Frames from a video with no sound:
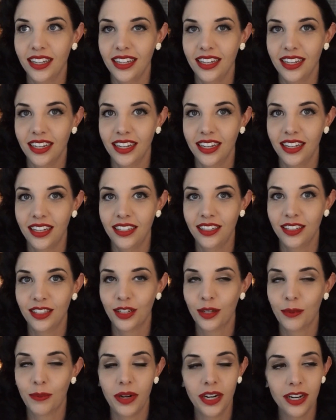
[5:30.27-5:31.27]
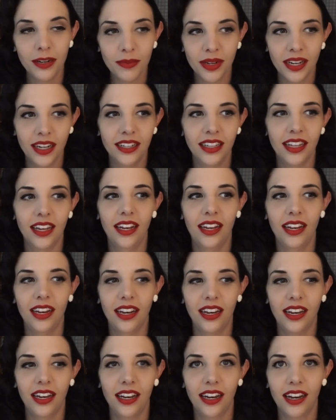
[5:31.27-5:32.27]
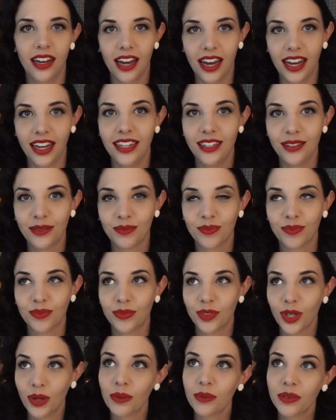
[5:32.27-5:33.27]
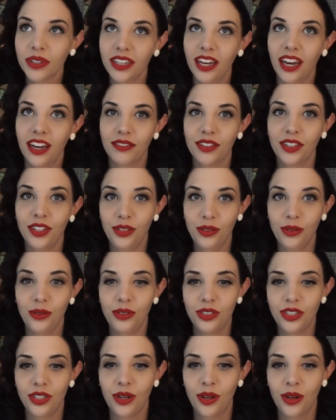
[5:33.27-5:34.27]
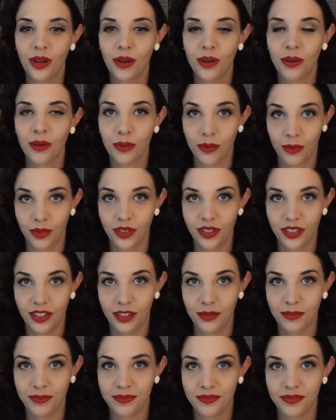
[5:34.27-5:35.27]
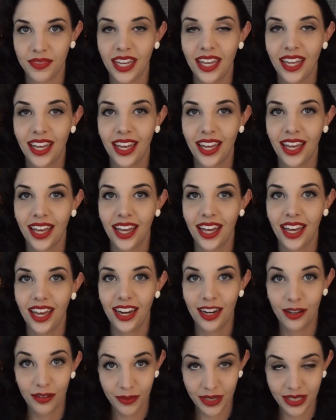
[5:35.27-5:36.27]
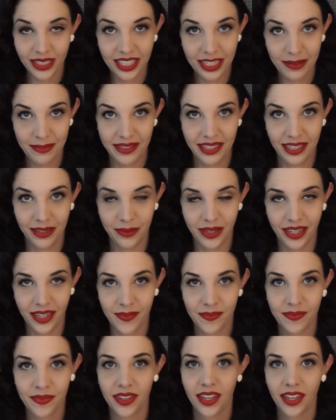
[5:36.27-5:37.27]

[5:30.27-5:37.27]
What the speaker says: And bear in mind that I don't really have a huge wardrobe and I want to keep it that way.